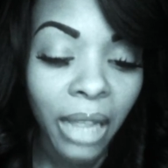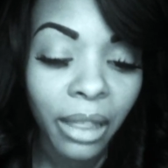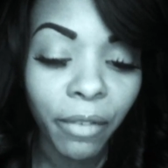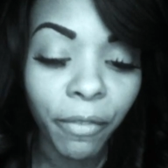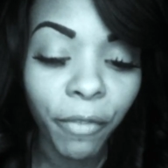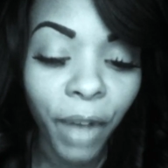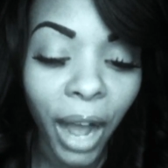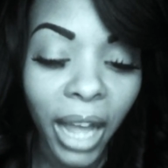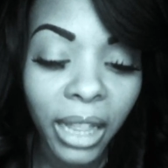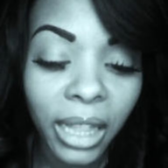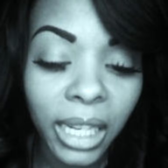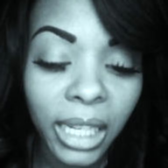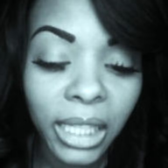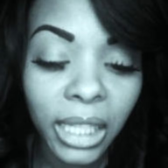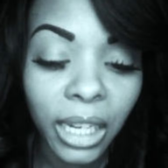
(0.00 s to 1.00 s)
the
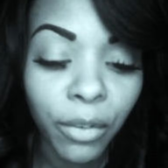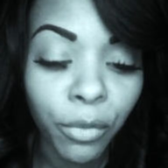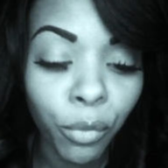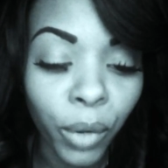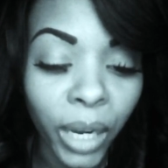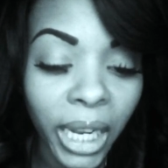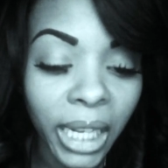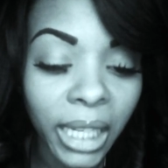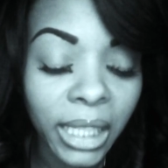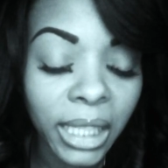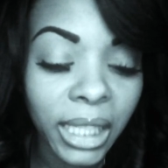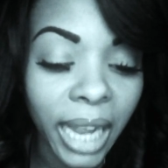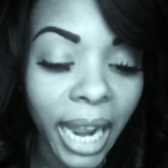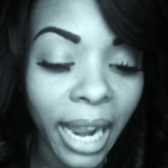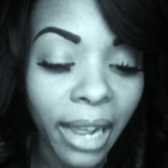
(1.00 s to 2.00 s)
violence of
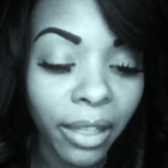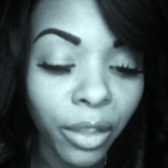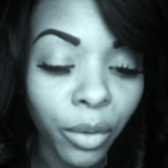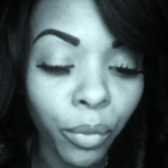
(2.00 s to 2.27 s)
winds and the